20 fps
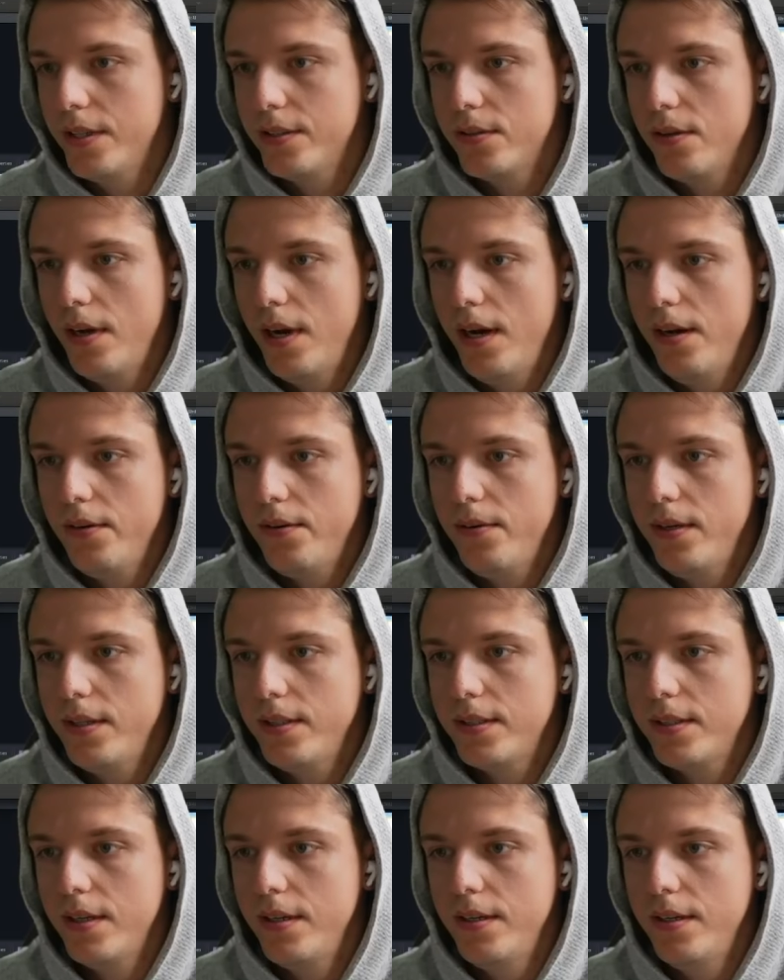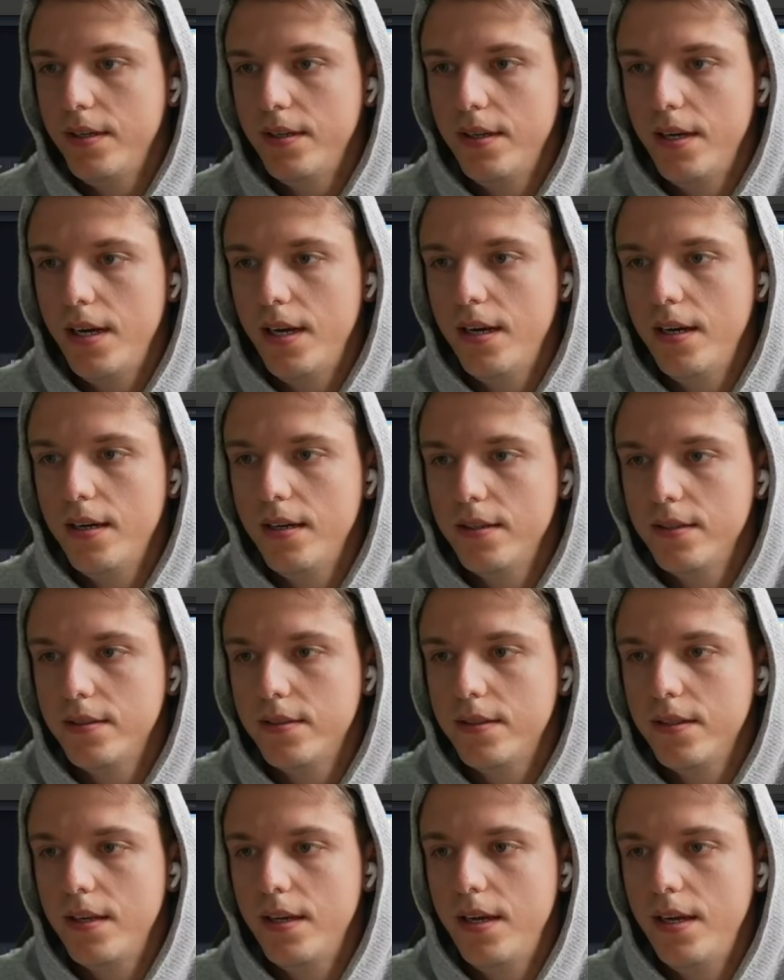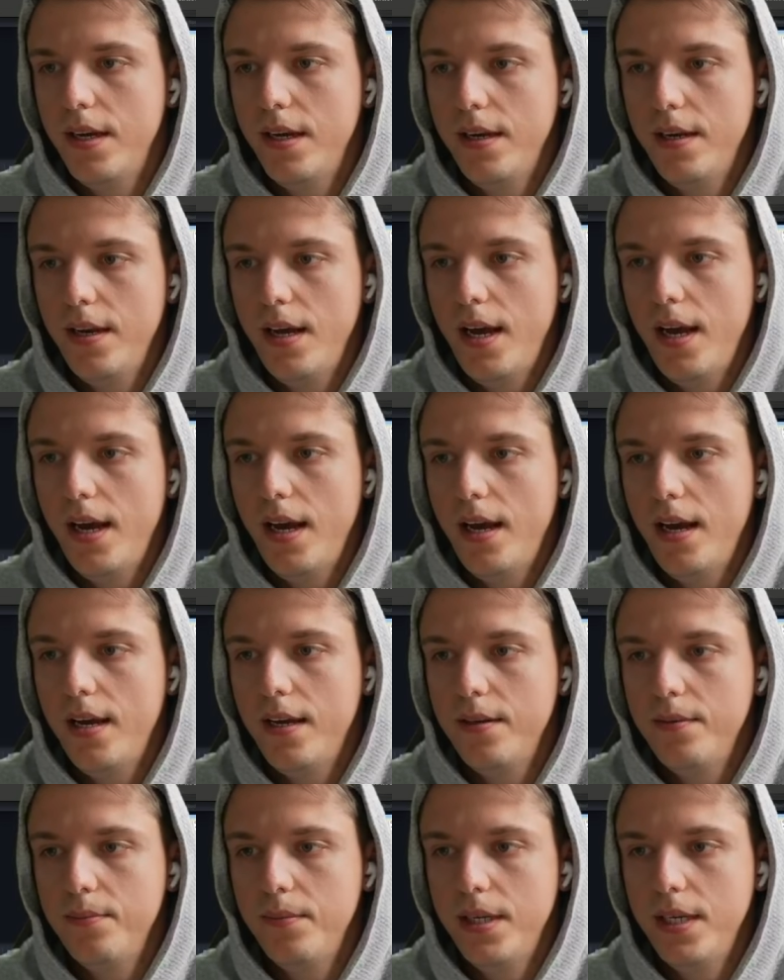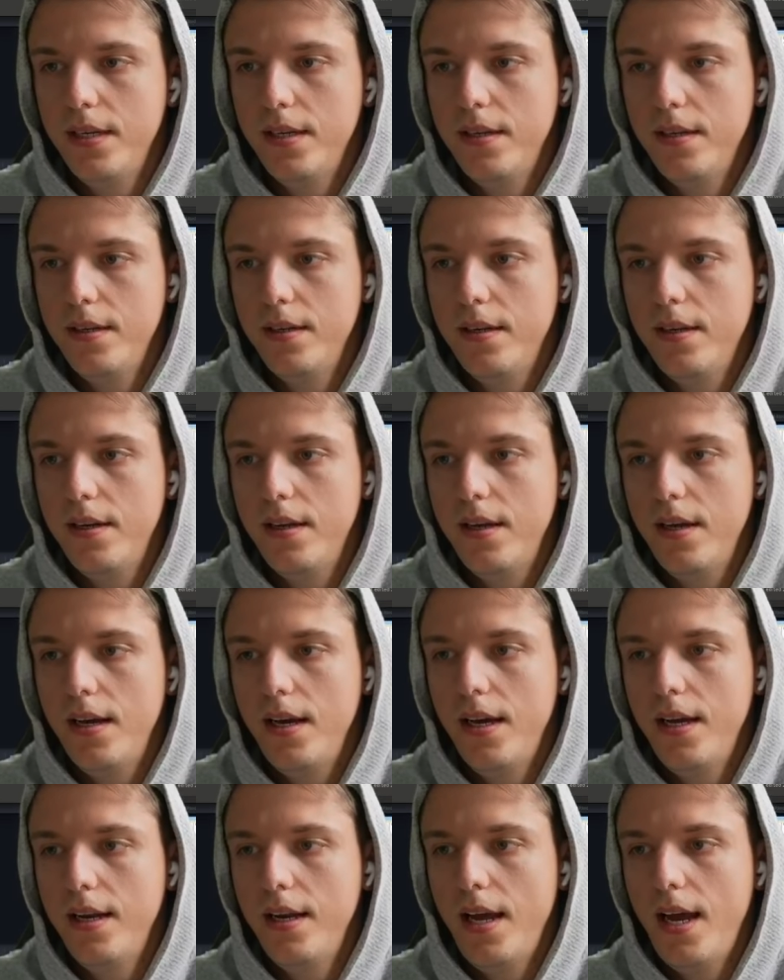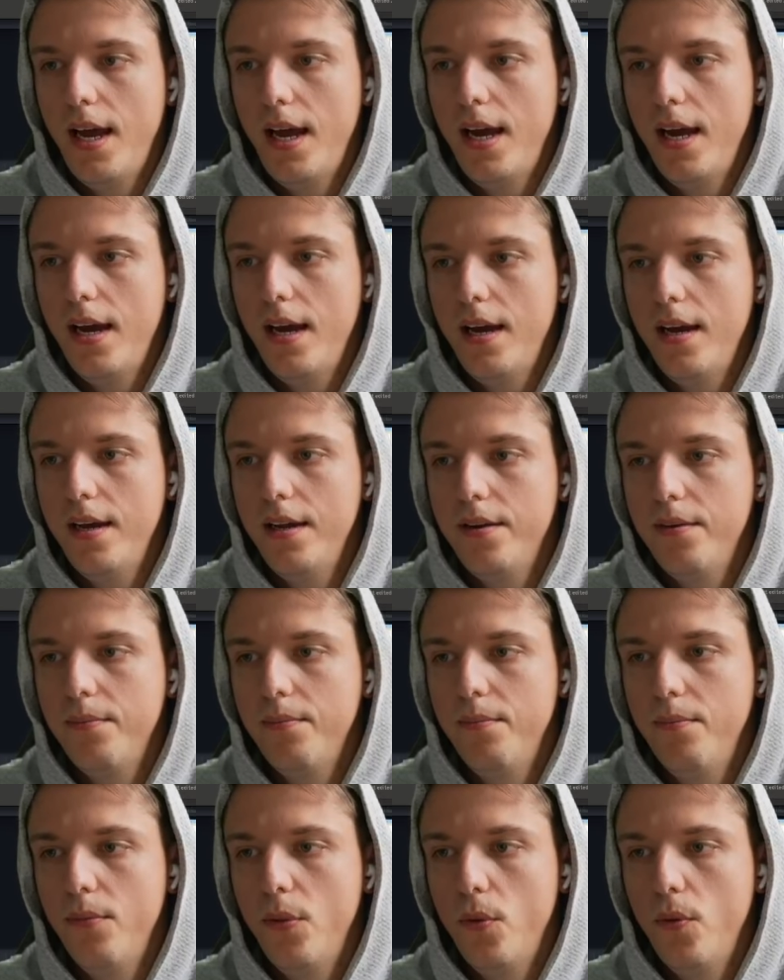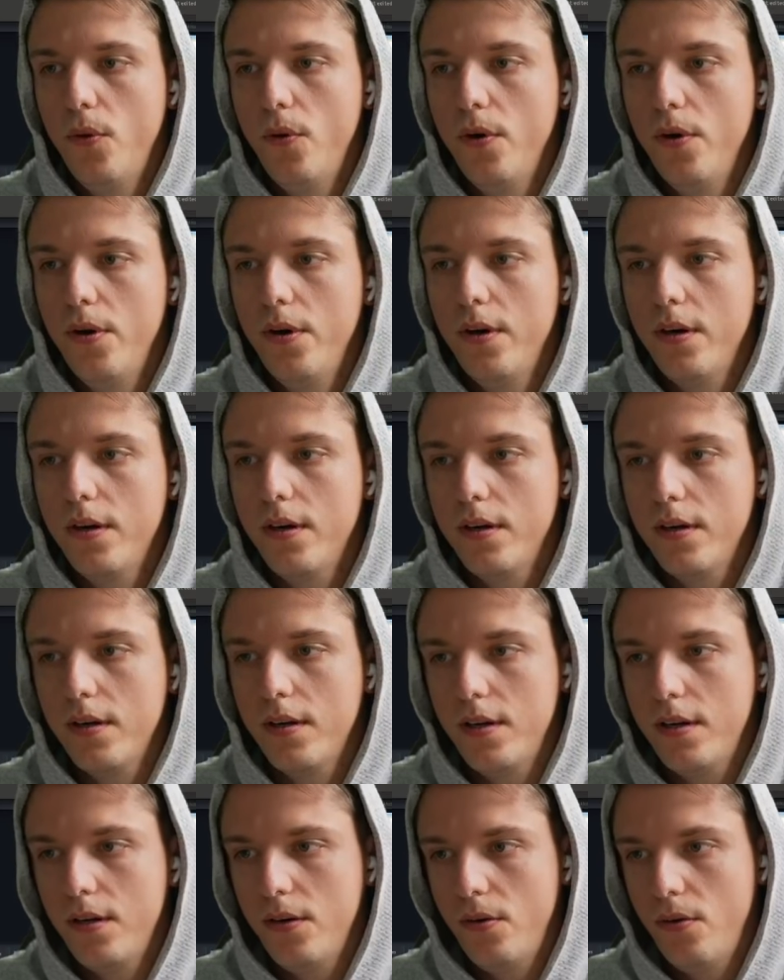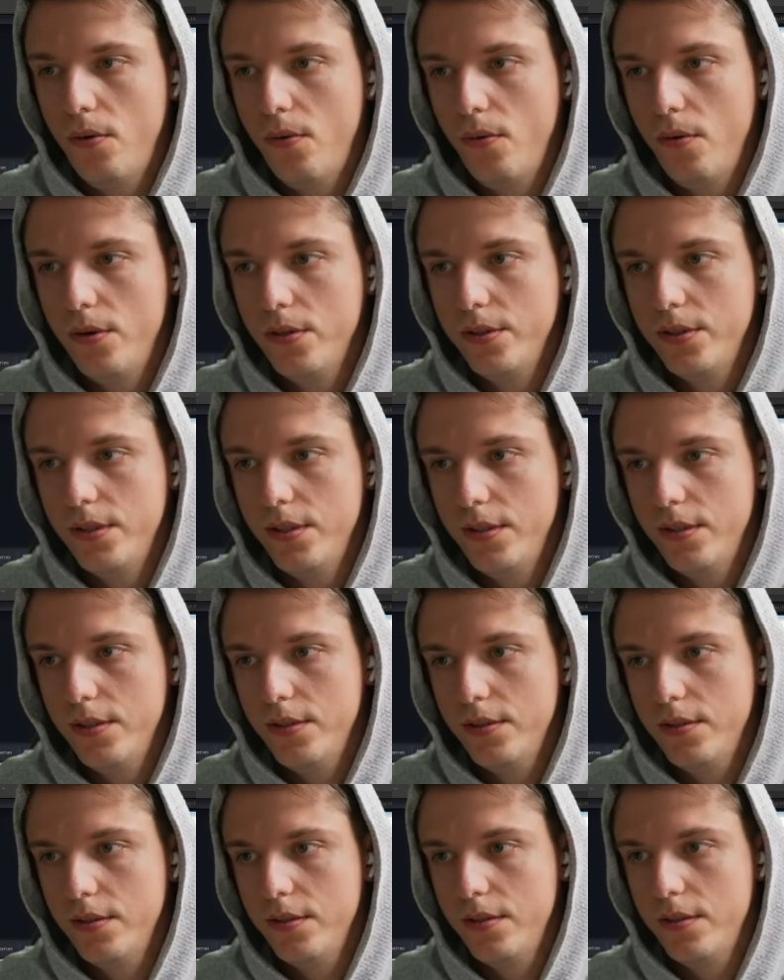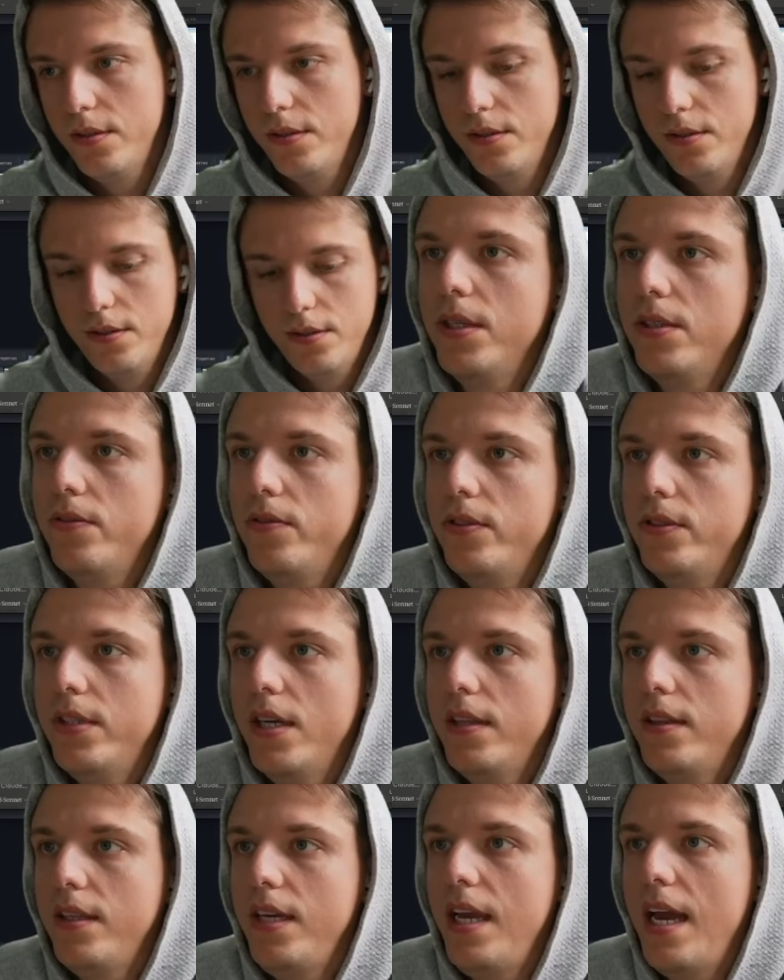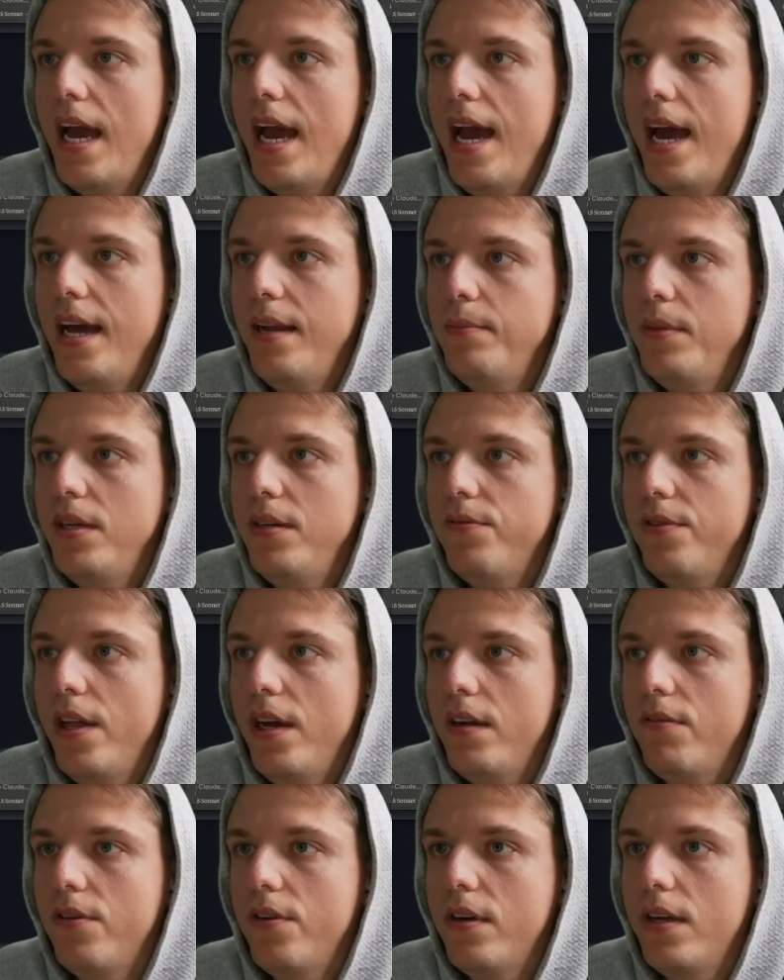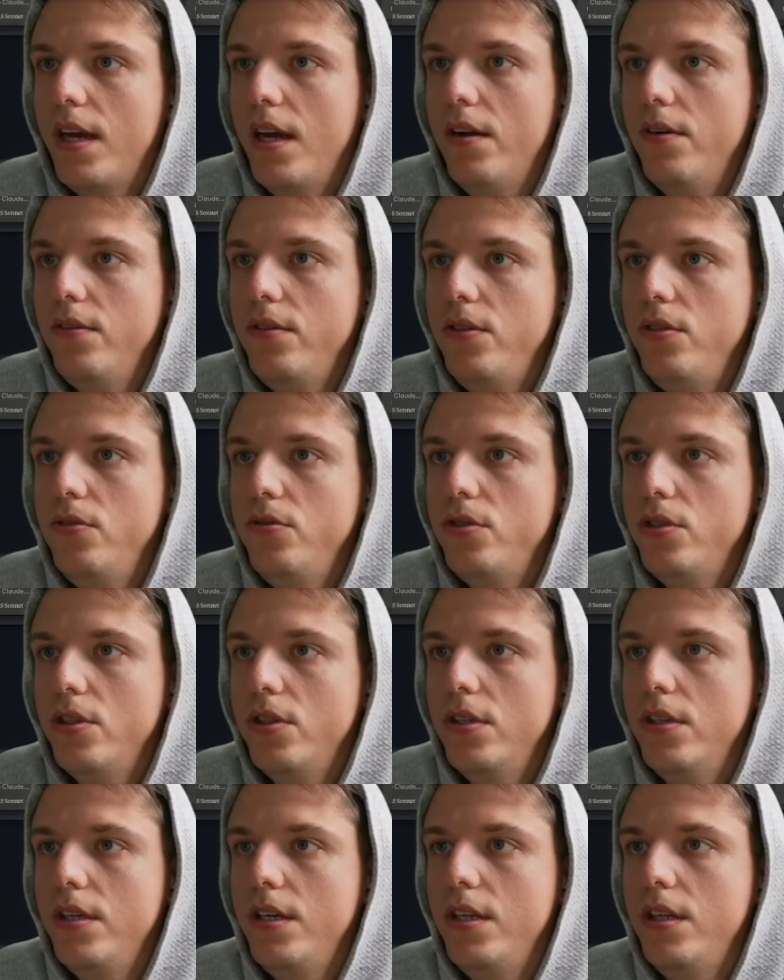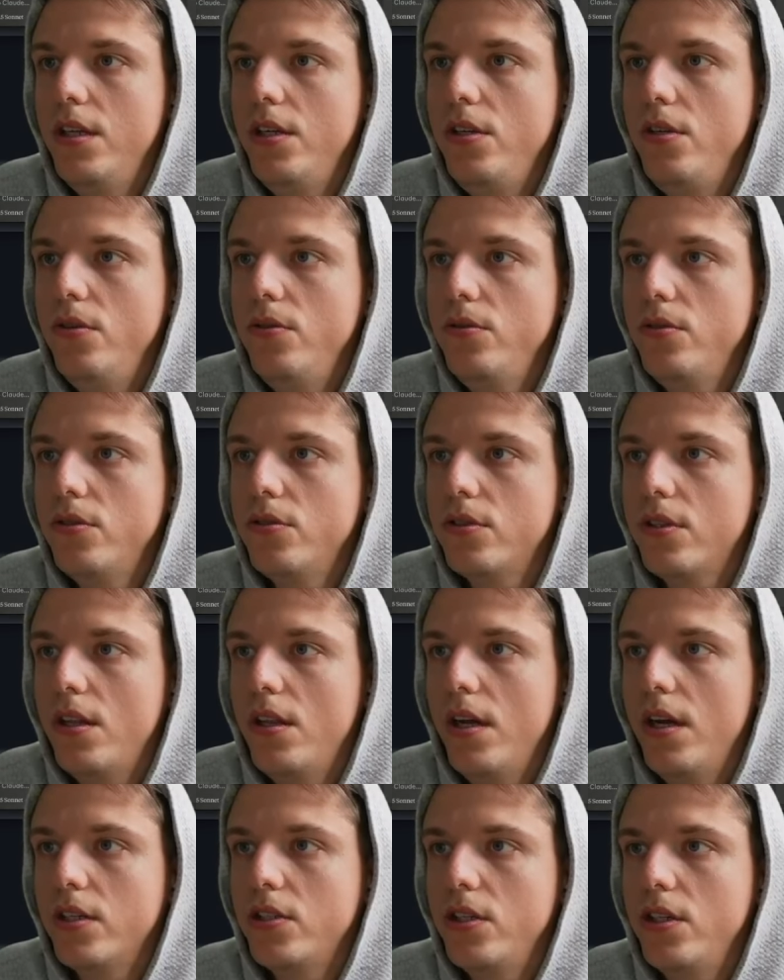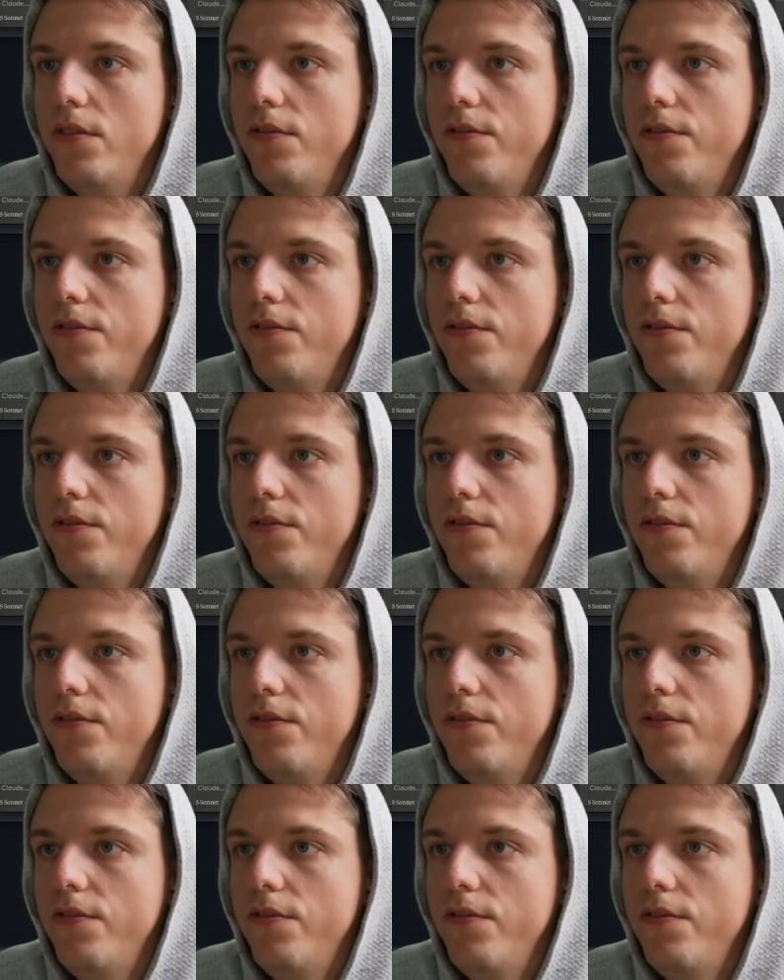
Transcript: so how do I sign in as an admin and add more courses? To set the admin flag for account, you should, in the users collection,